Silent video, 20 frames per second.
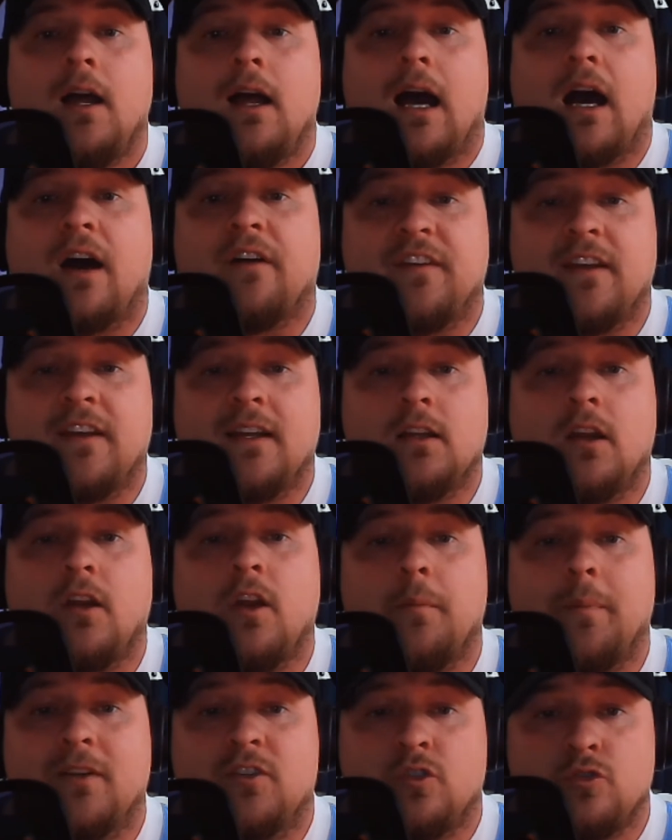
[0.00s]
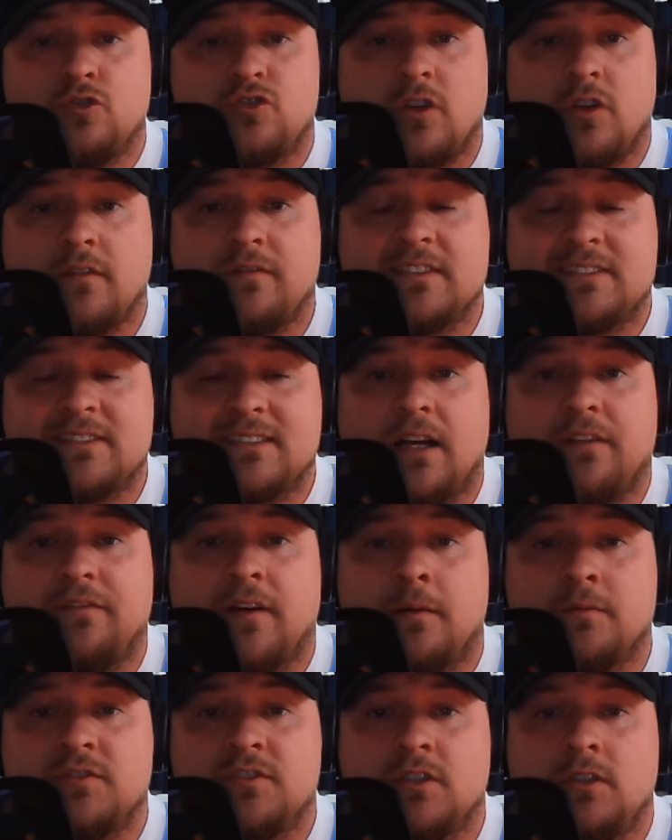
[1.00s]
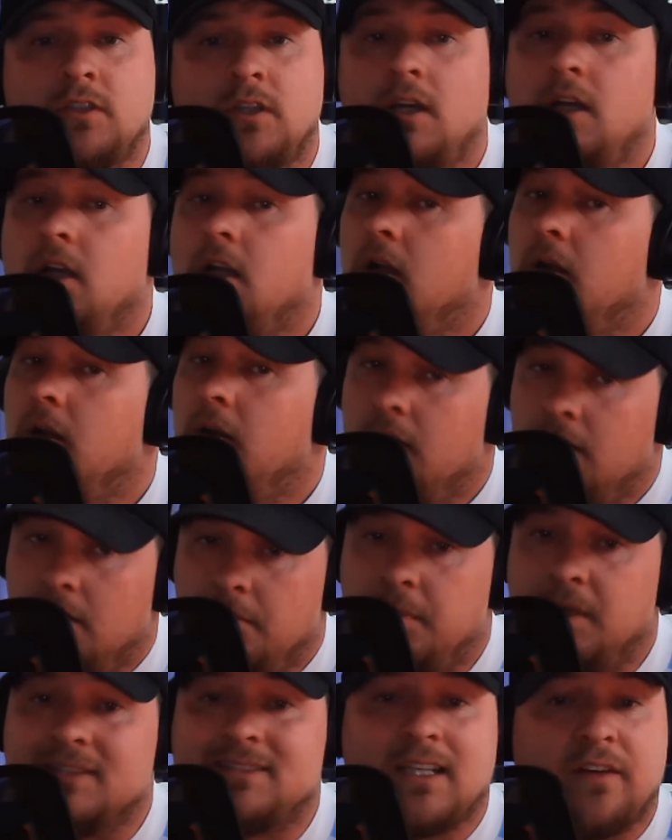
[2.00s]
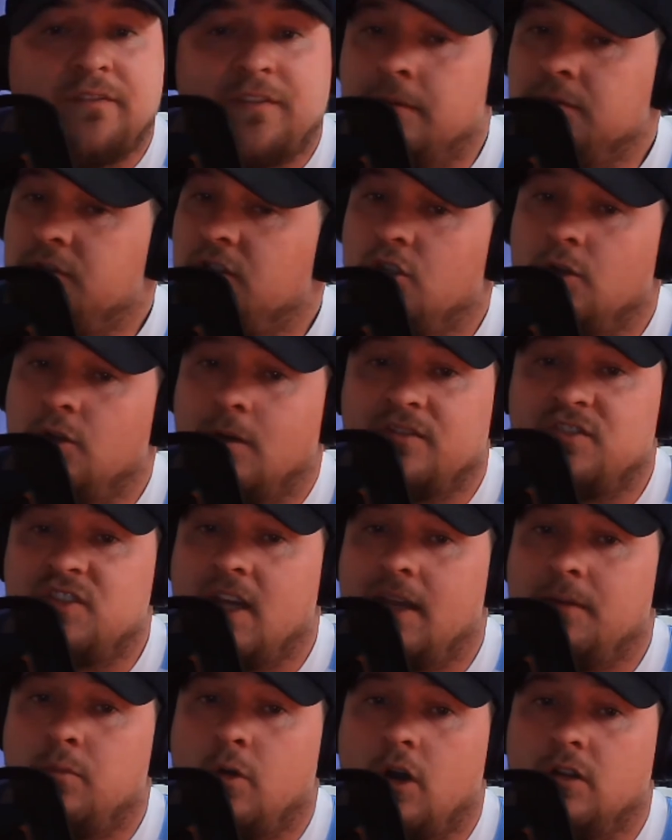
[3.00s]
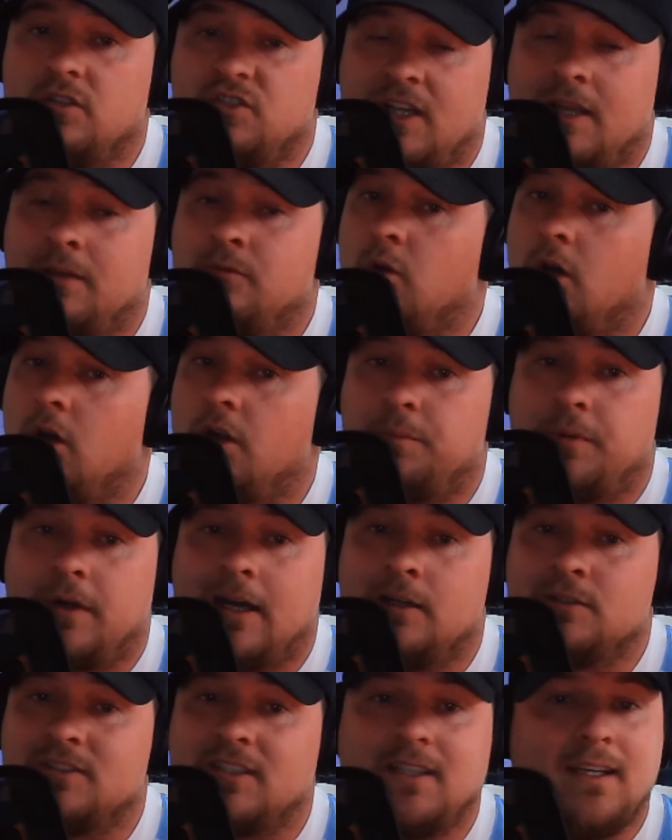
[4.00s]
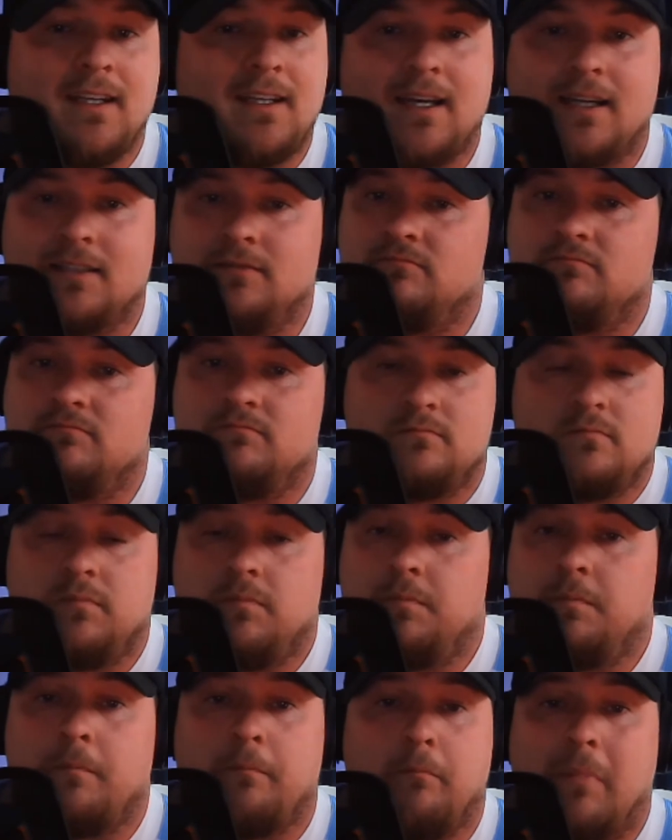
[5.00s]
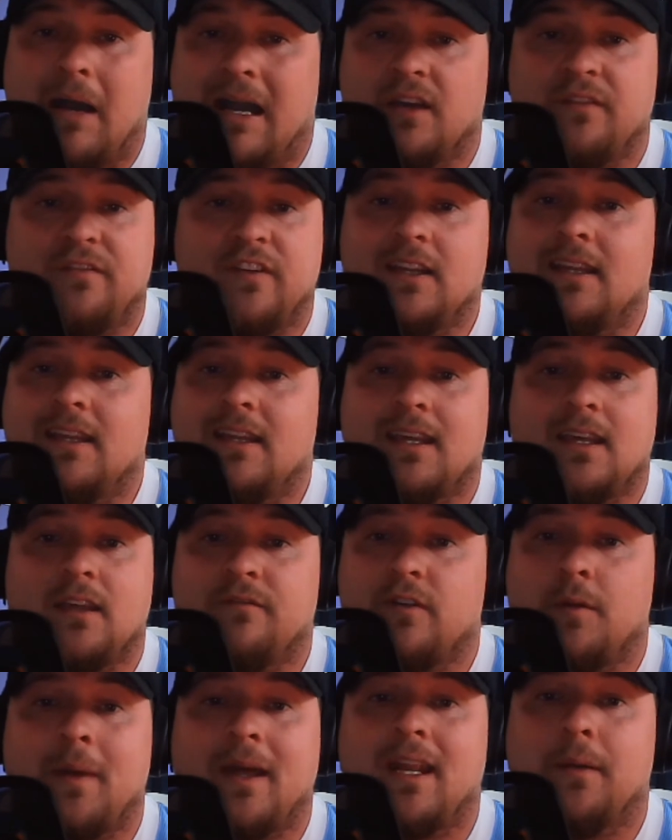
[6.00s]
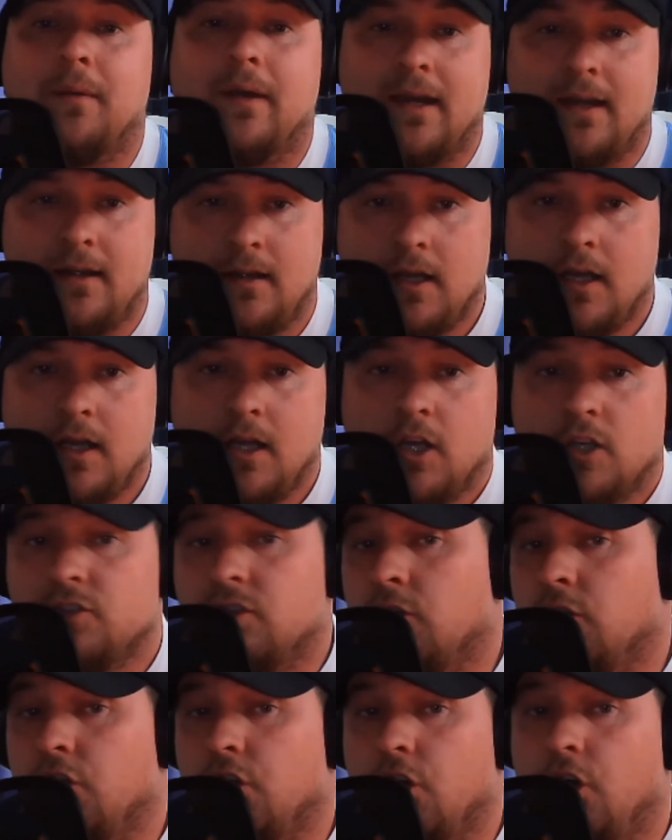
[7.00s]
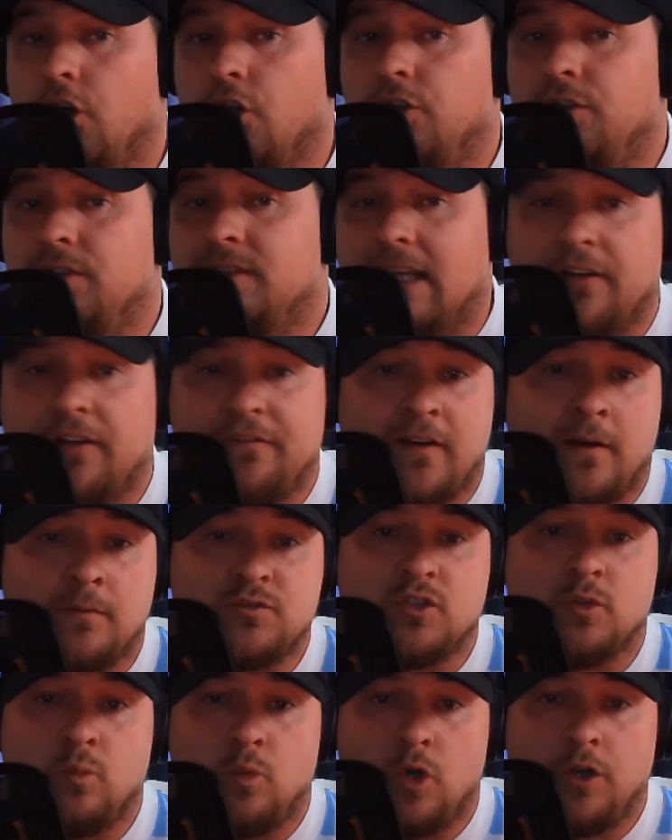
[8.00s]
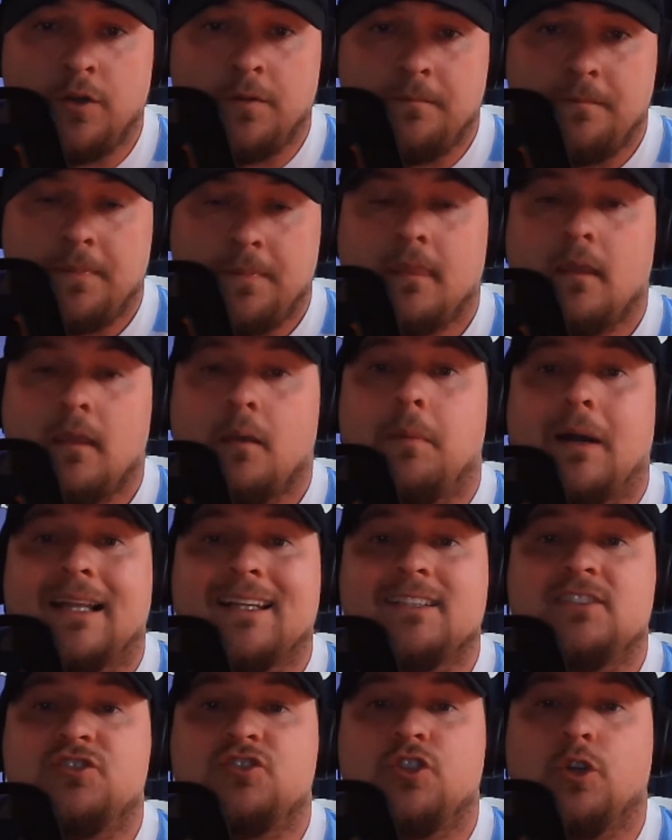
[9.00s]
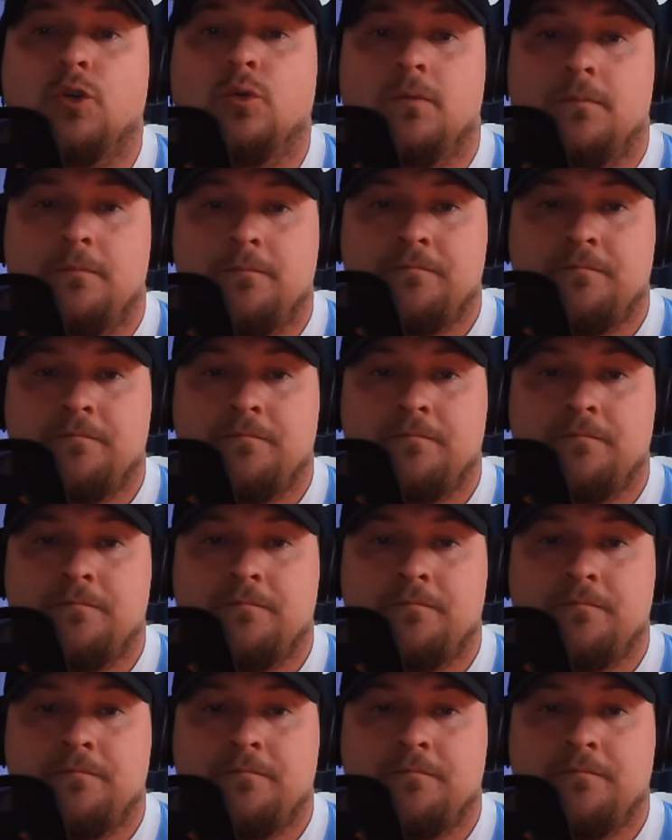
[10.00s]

I feel that they'll be too strong for Southampton, but Southampton do have James Ward-Prowse, and he can bang a free kick in from anywhere. So I'm going to go Southampton 1, Palace 2.